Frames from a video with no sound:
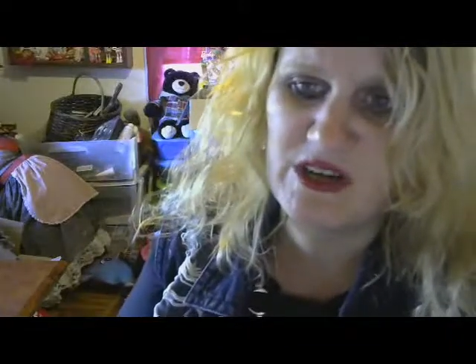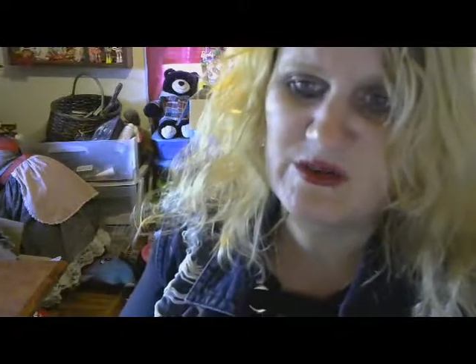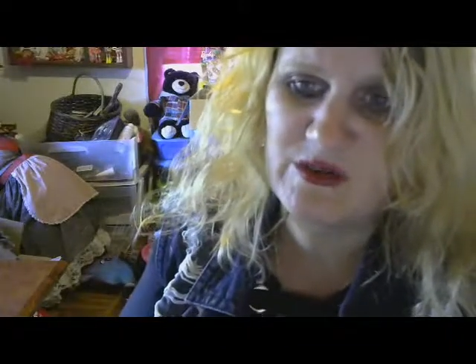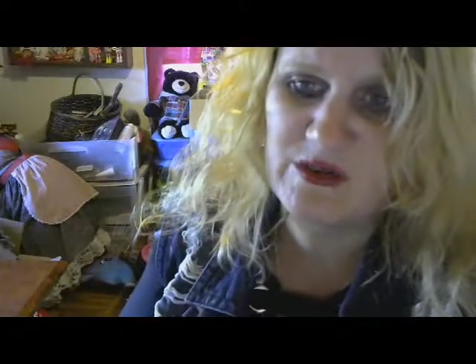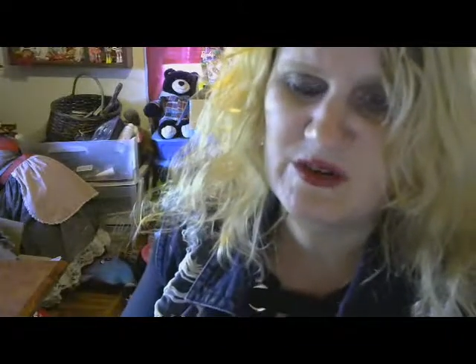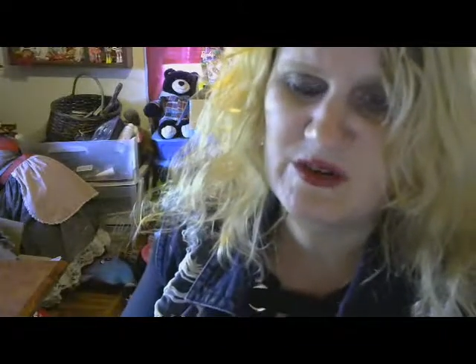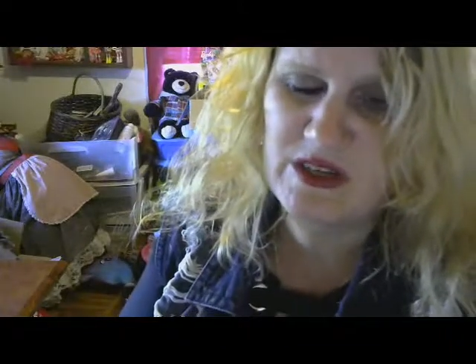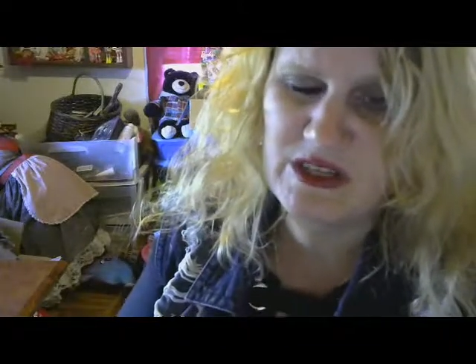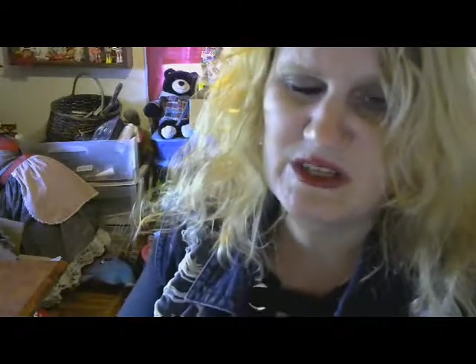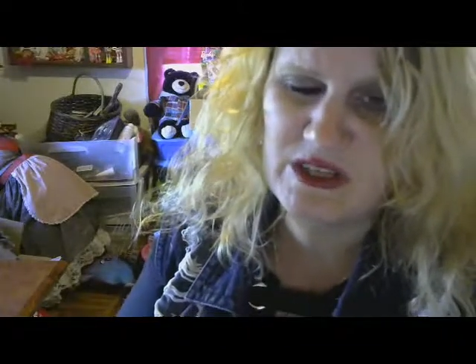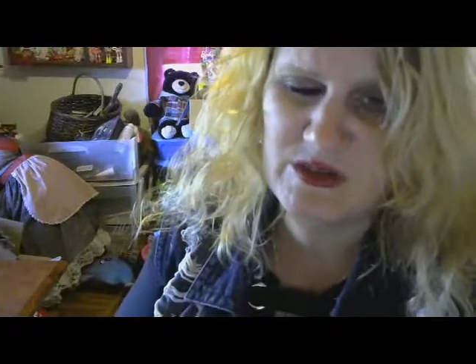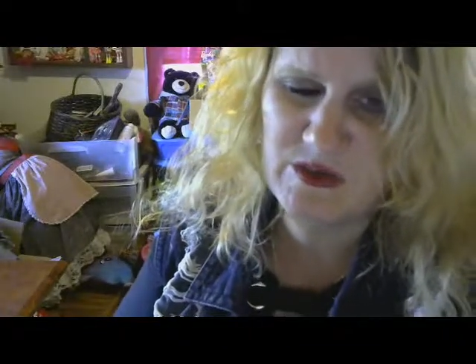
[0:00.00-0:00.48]

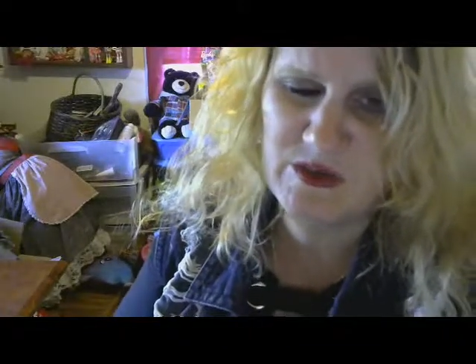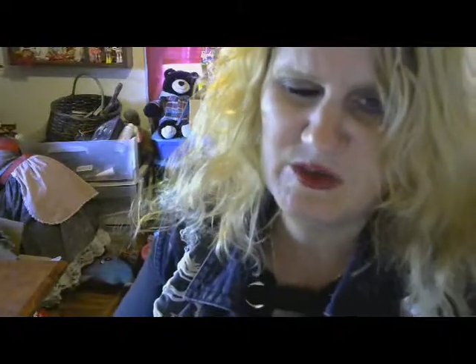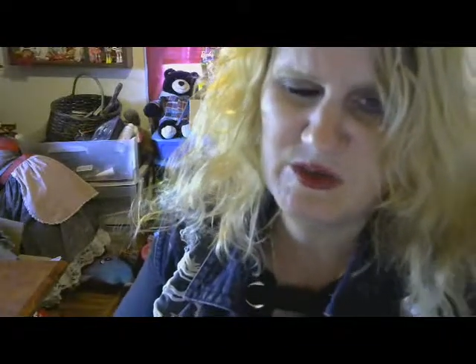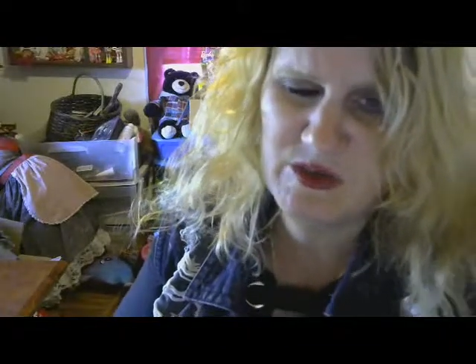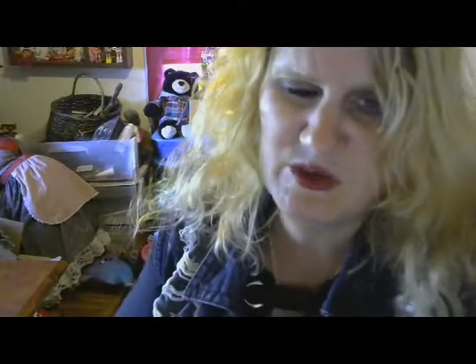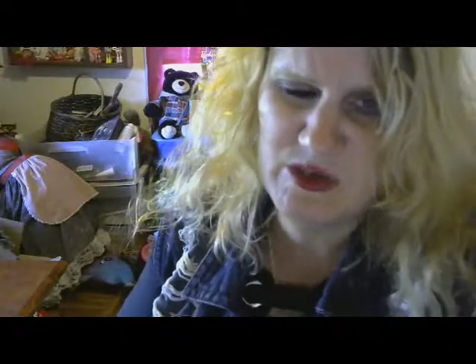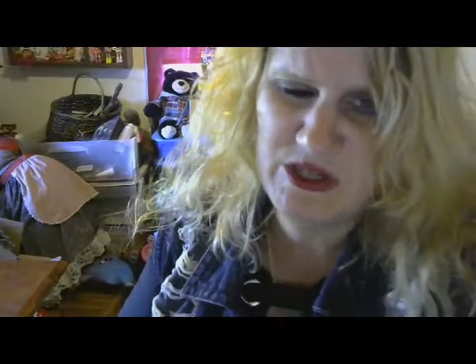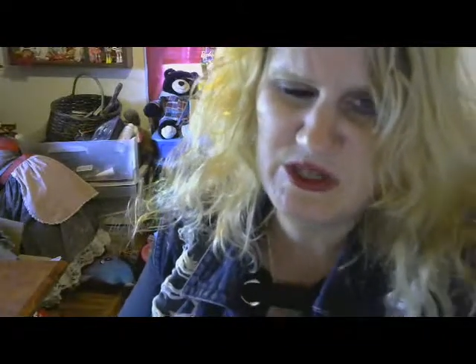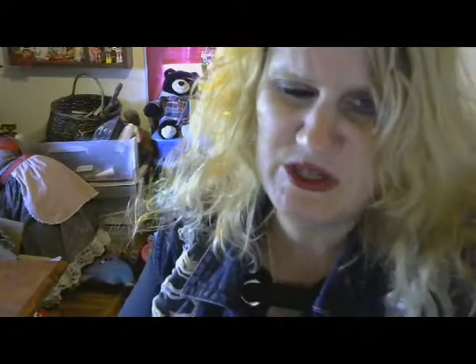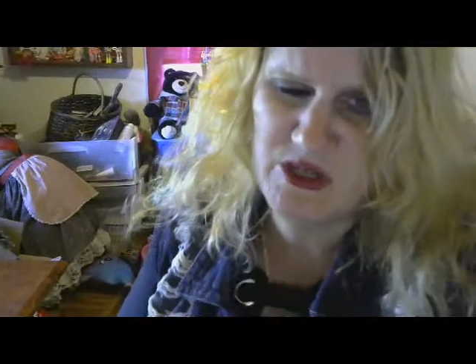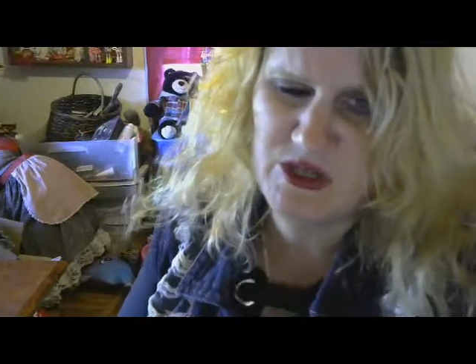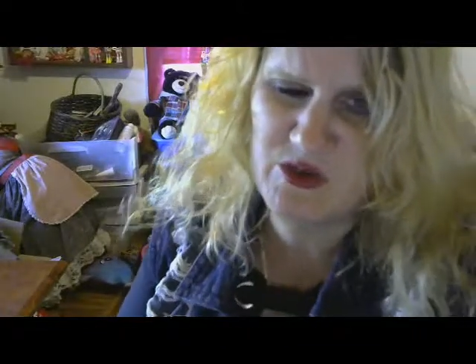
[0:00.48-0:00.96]
want some
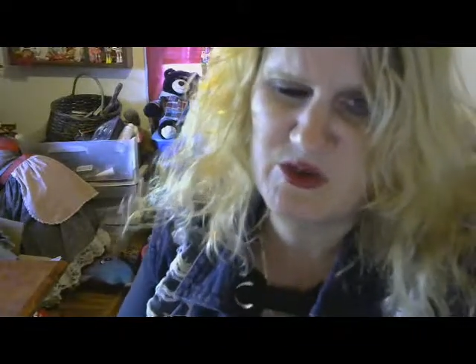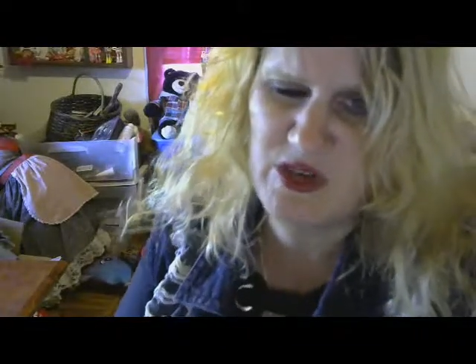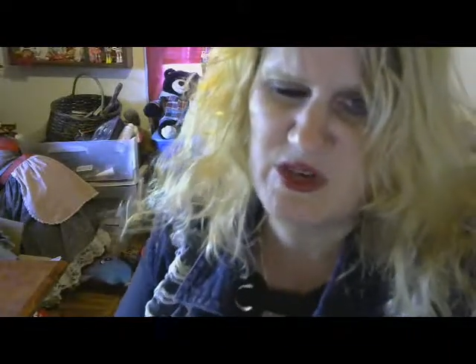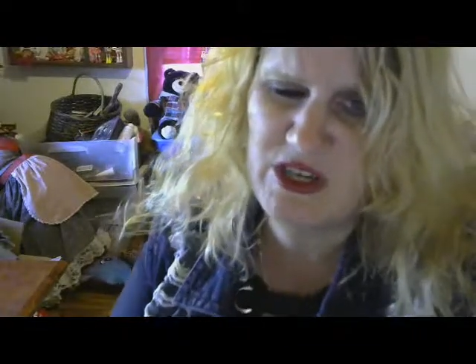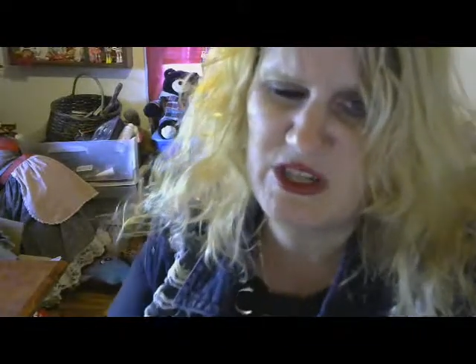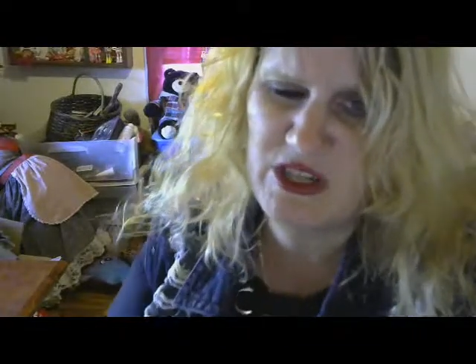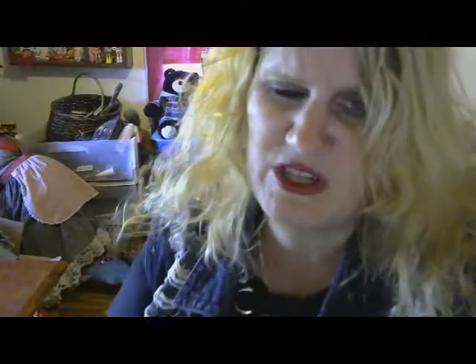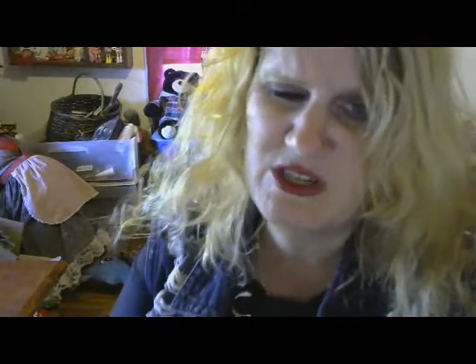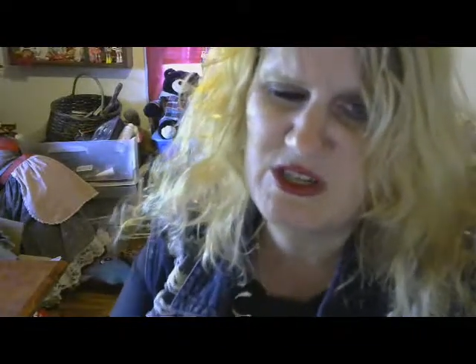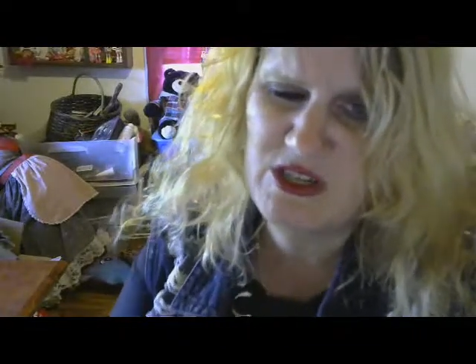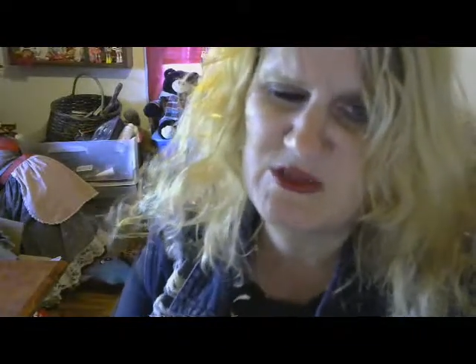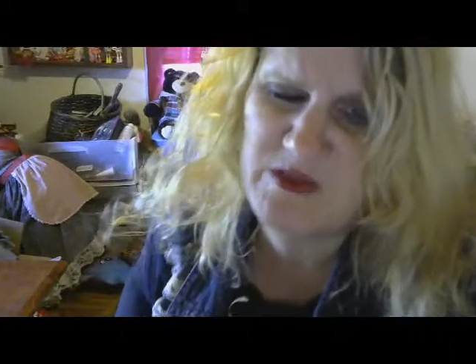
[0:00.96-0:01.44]
Toy Story clothes.